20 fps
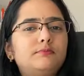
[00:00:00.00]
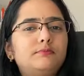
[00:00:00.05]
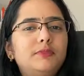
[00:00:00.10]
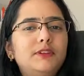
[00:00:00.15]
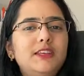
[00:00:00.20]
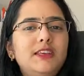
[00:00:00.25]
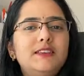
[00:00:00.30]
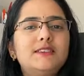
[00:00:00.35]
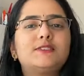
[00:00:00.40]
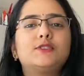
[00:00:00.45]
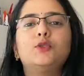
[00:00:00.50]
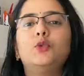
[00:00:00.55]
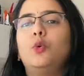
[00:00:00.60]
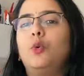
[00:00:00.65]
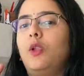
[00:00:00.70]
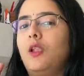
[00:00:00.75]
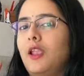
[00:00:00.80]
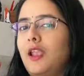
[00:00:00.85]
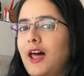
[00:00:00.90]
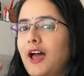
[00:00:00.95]
please do
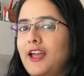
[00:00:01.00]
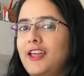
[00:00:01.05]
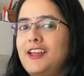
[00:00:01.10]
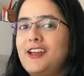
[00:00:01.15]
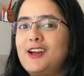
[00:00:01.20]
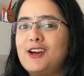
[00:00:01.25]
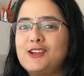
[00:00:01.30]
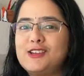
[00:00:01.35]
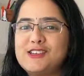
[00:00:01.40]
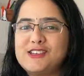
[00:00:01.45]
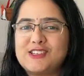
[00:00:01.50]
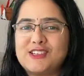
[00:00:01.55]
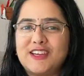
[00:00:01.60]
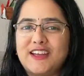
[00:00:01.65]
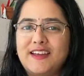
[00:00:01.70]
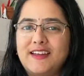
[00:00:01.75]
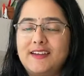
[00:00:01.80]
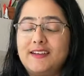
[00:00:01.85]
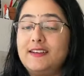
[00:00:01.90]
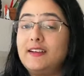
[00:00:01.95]
like
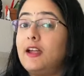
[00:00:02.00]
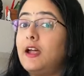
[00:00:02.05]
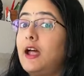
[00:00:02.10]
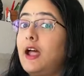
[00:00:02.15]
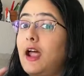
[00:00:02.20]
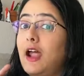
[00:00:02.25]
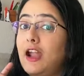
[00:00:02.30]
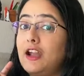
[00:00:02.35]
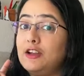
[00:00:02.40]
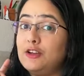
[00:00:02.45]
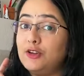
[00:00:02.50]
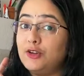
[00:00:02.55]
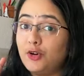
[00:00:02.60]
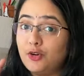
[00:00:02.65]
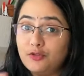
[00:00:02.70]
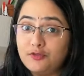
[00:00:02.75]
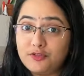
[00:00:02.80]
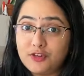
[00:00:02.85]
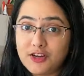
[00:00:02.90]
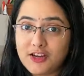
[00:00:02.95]
share and
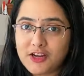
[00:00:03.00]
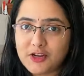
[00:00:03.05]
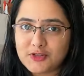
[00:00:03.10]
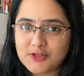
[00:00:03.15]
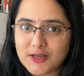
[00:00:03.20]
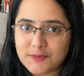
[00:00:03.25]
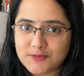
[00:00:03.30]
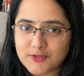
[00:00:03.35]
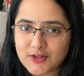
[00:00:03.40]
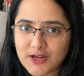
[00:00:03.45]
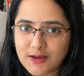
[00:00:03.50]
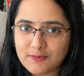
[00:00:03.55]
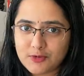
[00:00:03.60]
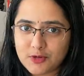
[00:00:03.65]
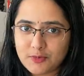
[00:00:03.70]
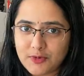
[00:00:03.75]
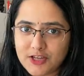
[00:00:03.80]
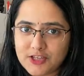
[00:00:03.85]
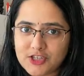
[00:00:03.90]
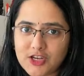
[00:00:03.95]
don't forget to subscribe
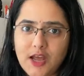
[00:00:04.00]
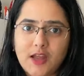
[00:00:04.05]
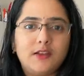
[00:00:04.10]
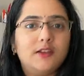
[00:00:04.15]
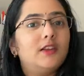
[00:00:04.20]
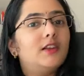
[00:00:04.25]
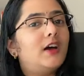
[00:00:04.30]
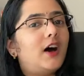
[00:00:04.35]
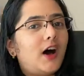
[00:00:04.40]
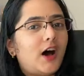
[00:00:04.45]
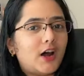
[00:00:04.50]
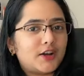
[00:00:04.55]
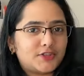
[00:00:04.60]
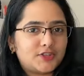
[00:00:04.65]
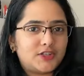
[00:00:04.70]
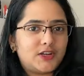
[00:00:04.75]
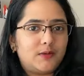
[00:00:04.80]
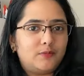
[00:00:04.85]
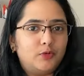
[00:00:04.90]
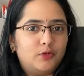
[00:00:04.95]
to my channel
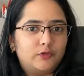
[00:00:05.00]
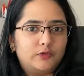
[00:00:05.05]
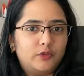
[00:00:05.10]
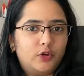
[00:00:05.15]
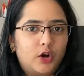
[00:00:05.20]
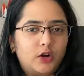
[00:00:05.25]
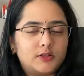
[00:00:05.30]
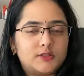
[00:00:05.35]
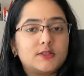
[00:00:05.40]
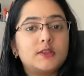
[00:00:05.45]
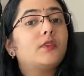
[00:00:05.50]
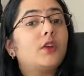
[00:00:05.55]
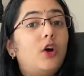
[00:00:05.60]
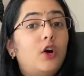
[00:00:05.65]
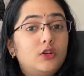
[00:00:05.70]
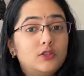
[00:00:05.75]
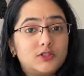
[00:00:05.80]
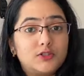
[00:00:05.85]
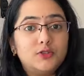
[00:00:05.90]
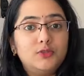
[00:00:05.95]
Archana Book Vlogs.
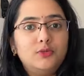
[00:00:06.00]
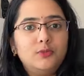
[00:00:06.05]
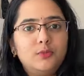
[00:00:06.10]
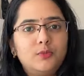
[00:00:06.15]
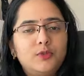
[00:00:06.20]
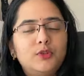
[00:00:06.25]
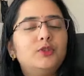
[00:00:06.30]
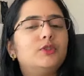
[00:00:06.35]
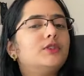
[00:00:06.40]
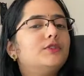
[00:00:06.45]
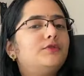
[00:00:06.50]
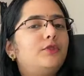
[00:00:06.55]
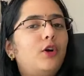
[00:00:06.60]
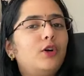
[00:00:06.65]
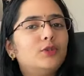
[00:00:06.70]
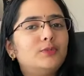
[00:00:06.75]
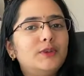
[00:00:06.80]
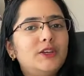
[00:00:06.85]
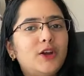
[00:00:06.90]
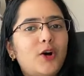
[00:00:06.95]
Also, you can
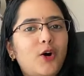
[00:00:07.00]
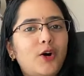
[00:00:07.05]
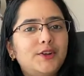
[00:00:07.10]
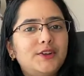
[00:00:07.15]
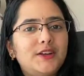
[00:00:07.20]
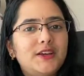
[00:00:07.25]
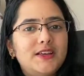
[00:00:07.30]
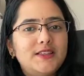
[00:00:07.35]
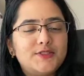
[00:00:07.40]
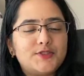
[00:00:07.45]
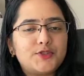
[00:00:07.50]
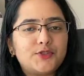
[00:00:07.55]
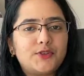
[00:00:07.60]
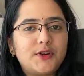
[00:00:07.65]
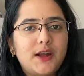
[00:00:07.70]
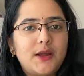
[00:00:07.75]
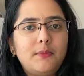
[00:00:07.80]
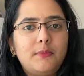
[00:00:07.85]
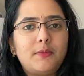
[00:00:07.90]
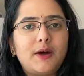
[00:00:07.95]
follow me on
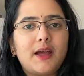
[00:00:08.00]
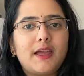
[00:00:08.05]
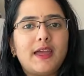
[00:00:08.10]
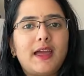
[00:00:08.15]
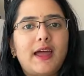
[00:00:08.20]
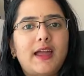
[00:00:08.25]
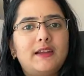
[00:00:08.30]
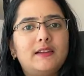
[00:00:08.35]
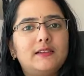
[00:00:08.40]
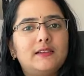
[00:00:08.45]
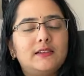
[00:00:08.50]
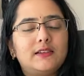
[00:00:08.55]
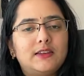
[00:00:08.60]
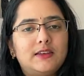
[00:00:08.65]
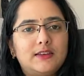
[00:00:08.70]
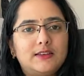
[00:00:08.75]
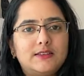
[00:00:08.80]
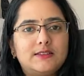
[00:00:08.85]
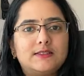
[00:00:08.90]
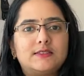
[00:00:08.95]
Instagram. My handle
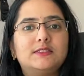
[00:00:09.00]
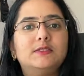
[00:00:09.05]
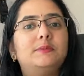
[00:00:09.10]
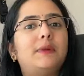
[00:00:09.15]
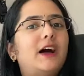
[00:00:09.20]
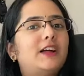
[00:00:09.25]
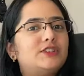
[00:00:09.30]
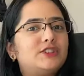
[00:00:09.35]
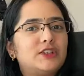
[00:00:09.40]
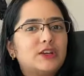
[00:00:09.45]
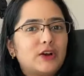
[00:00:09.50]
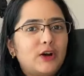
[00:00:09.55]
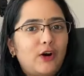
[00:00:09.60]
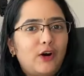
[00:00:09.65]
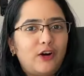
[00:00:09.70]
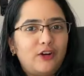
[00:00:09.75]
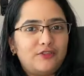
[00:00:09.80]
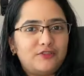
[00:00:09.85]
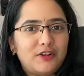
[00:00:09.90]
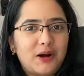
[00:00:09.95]
is the magic
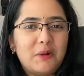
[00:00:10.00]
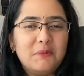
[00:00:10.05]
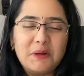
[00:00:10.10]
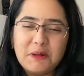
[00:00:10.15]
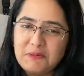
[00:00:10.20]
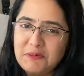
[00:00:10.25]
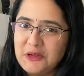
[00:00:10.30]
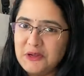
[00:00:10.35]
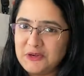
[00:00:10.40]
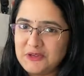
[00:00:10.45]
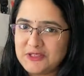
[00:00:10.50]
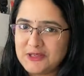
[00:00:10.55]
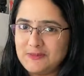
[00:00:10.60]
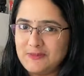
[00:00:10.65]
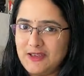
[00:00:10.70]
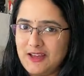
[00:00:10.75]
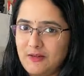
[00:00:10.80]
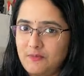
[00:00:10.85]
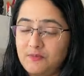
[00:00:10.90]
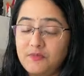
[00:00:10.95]
of
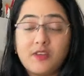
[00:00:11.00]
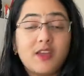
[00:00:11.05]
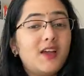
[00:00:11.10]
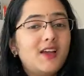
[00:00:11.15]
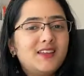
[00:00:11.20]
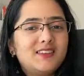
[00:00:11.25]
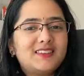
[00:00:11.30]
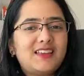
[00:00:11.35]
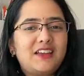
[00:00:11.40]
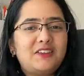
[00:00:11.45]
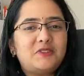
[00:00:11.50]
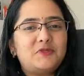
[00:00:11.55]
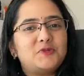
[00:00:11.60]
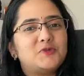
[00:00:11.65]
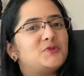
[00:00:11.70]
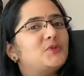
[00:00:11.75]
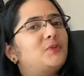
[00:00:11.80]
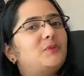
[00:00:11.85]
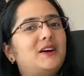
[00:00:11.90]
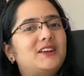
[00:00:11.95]
Bibliosmia. Thank you
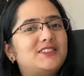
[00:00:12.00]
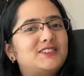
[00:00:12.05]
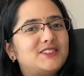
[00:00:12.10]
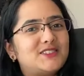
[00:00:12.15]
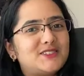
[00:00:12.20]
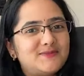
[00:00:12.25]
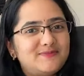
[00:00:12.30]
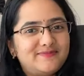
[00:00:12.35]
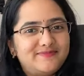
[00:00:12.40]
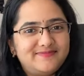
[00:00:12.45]
so much.